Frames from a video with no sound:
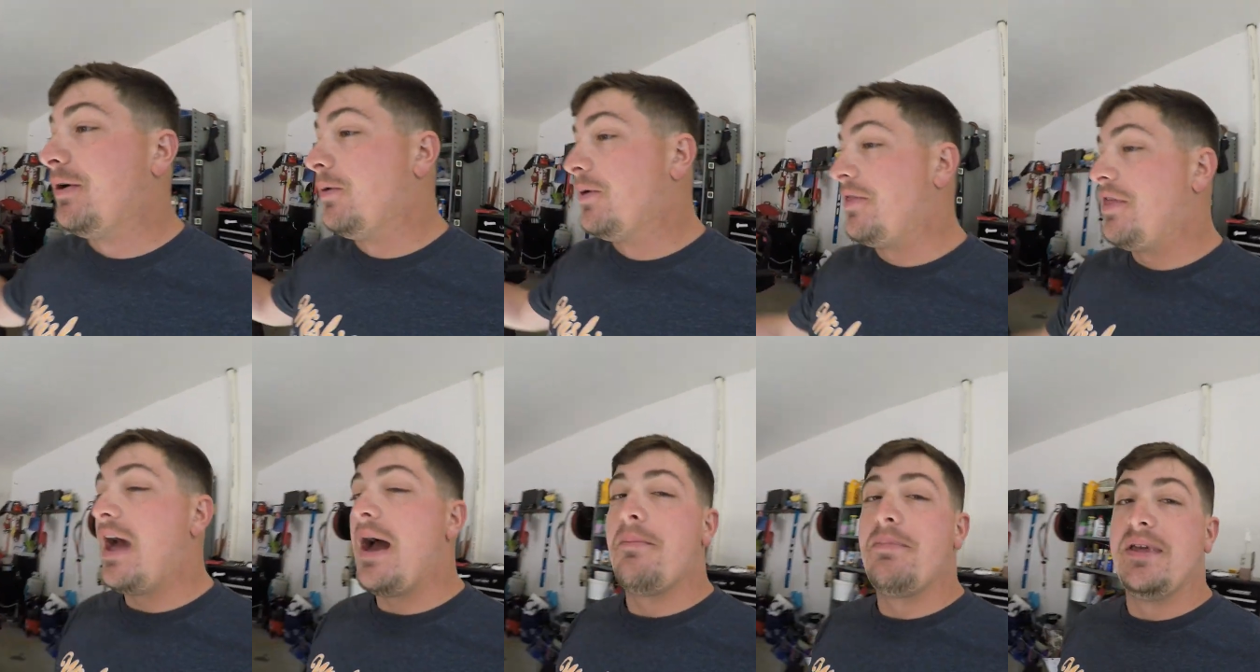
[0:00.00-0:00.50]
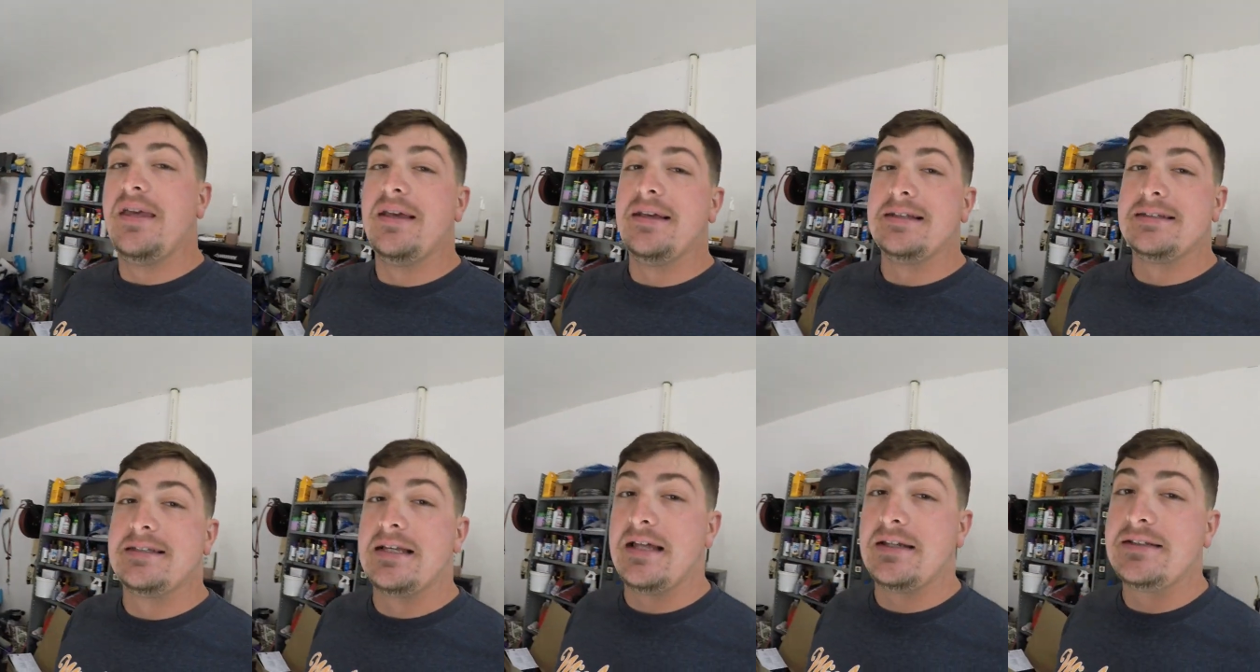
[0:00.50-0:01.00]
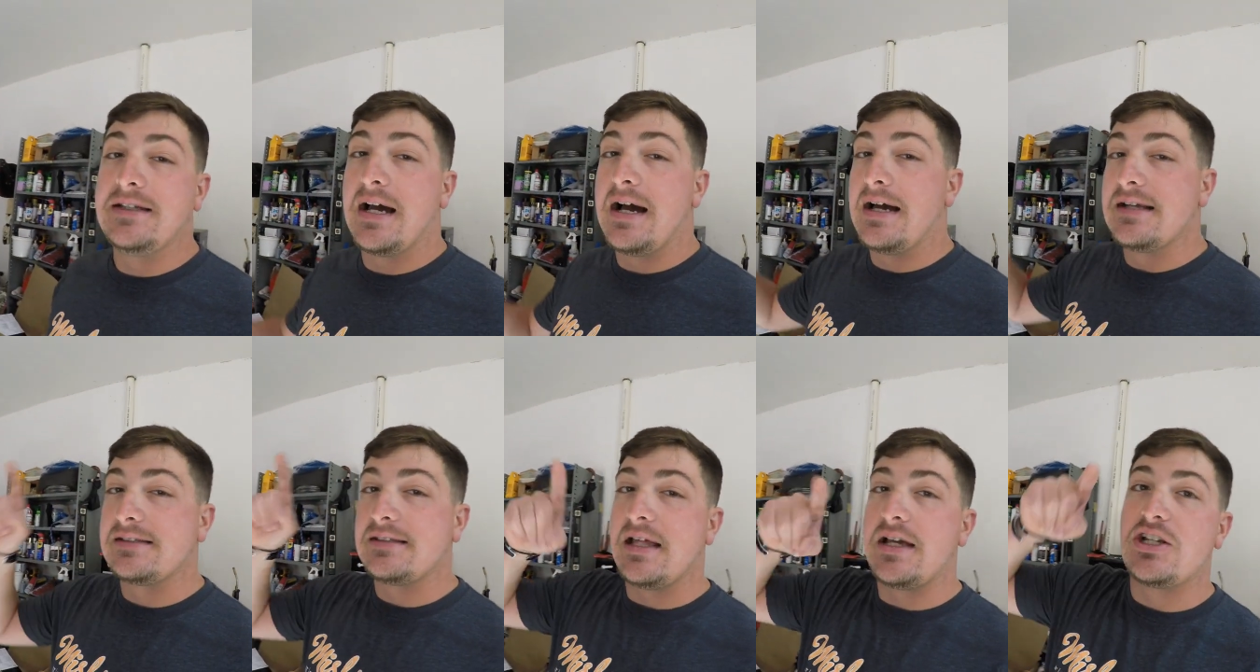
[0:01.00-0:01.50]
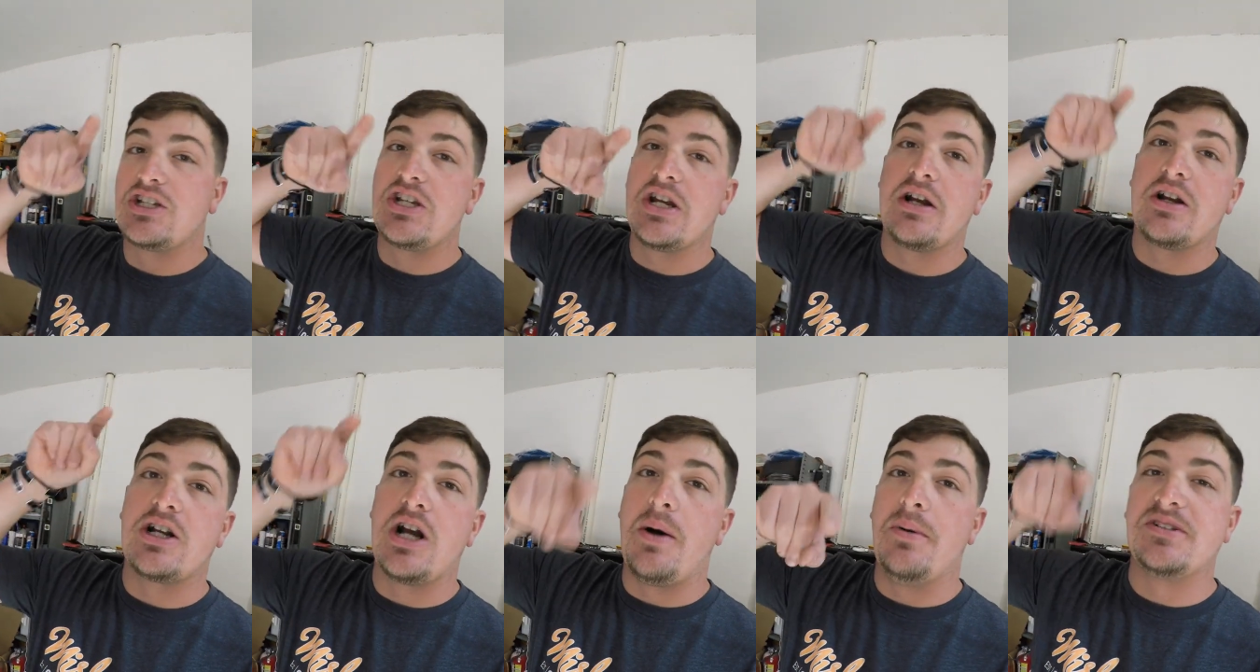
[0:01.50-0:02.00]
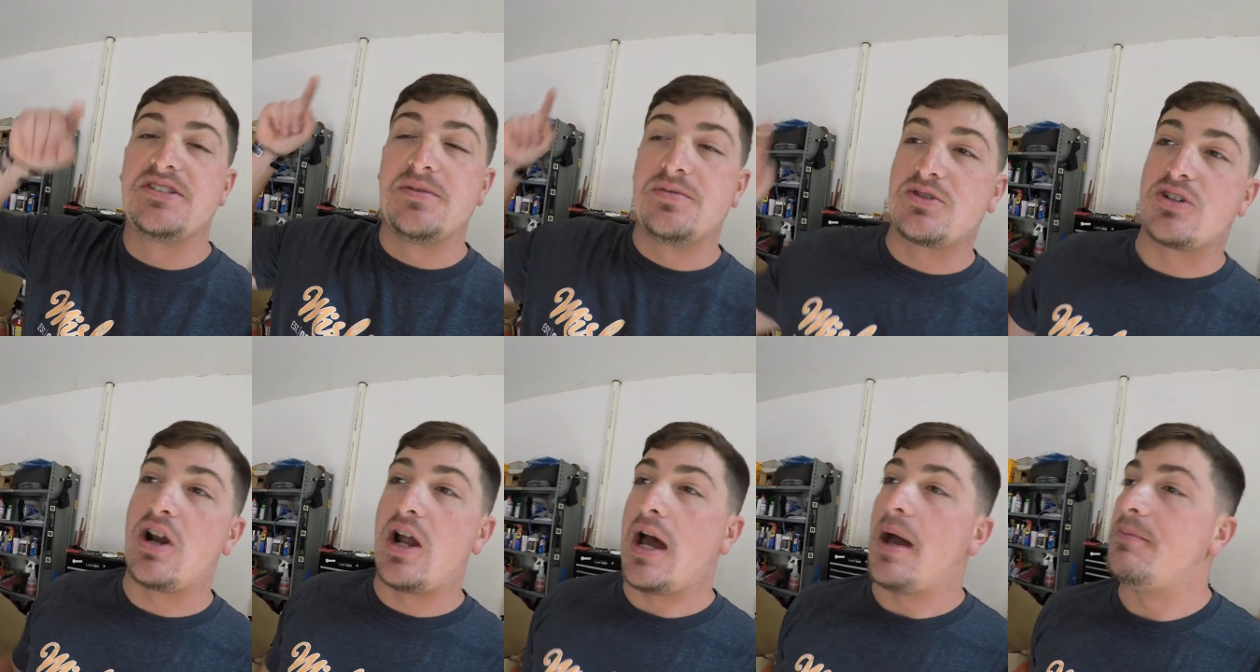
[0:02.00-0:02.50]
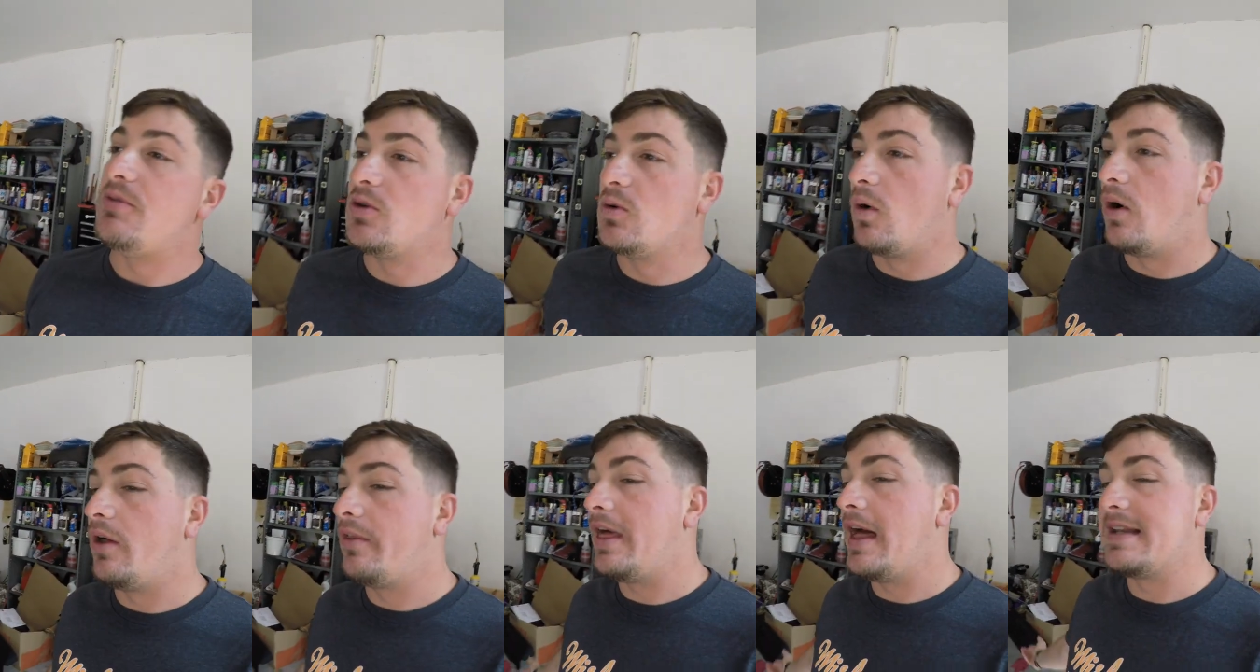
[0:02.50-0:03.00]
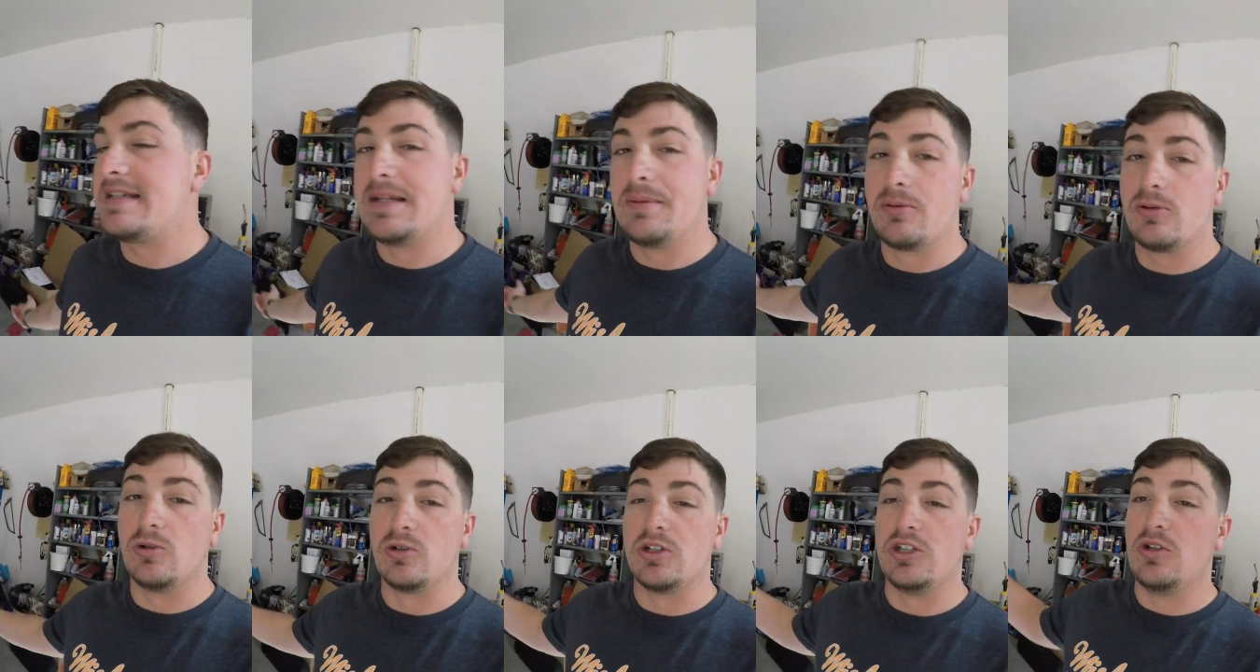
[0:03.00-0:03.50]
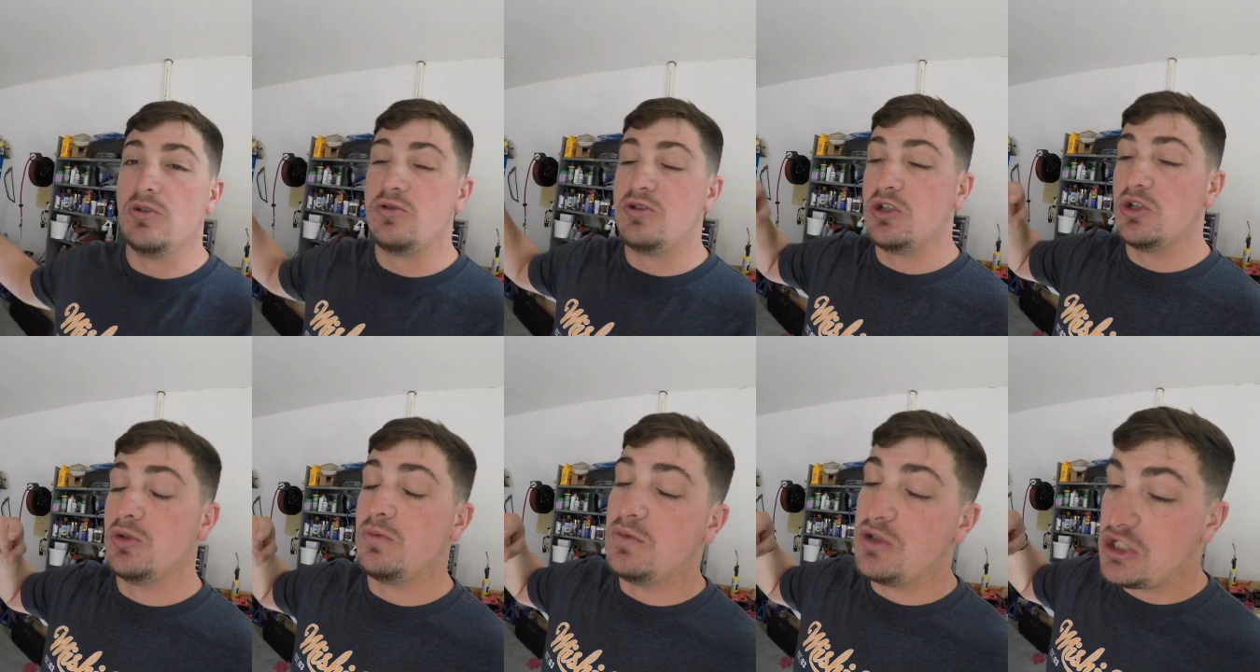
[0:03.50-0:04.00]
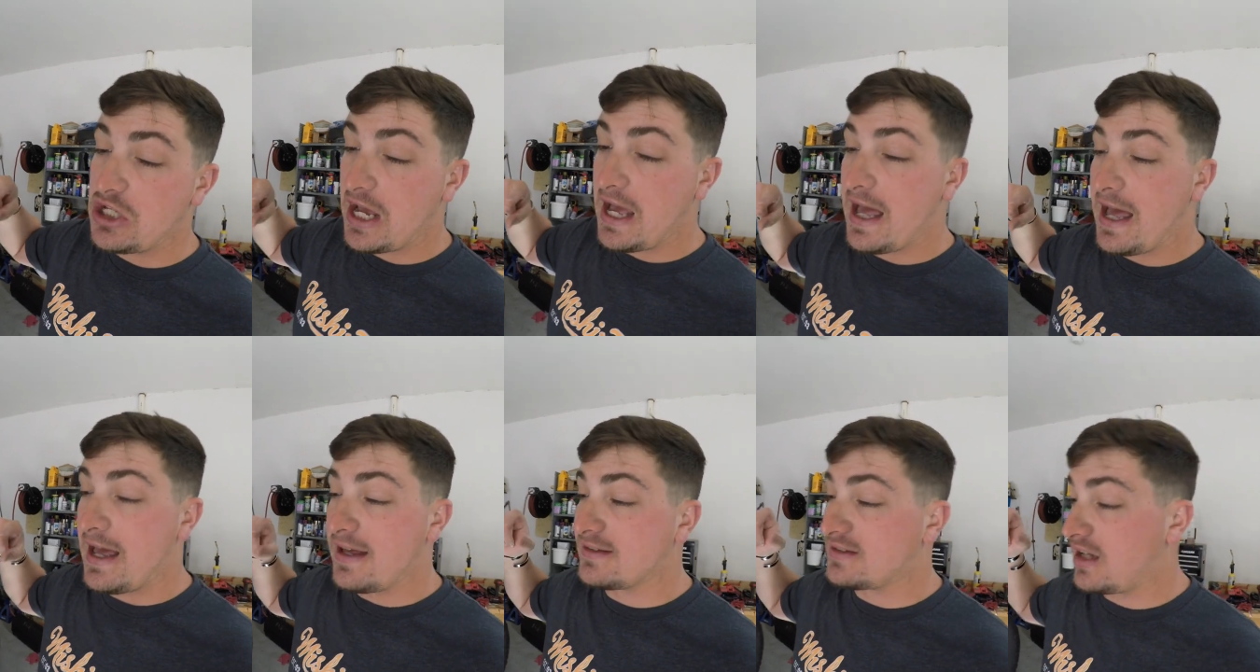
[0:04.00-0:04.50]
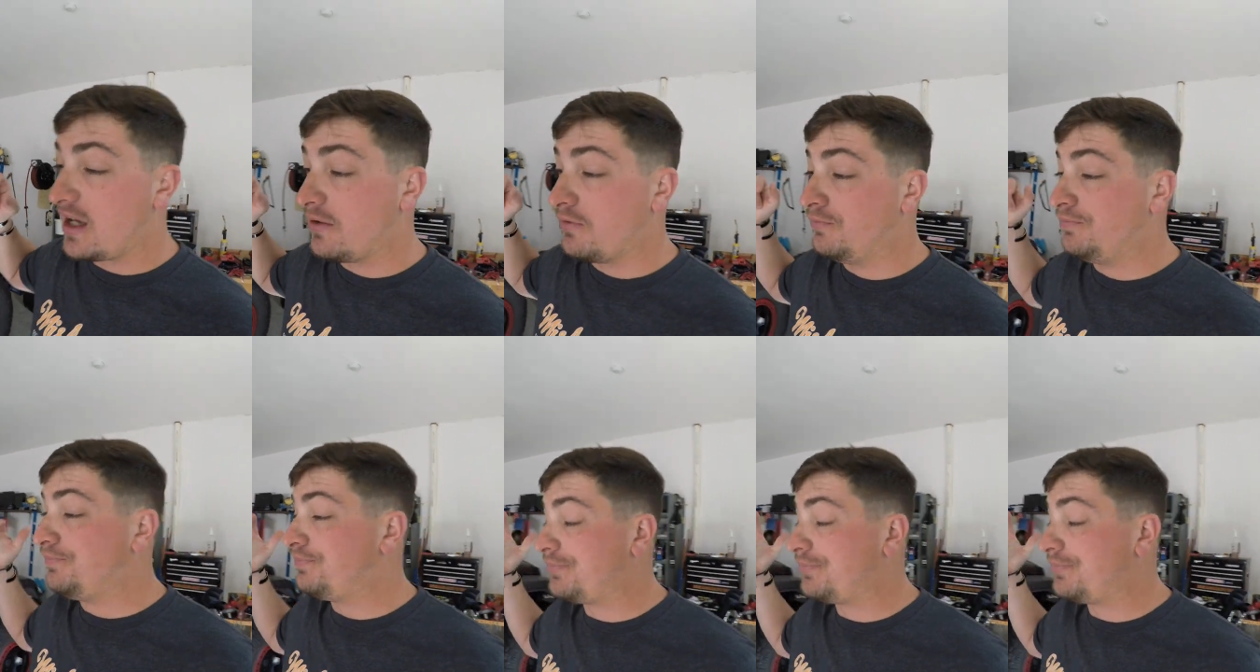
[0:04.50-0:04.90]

with that being said, guys, like, share, comment, subscribe, do all that typical YouTube jazz. I,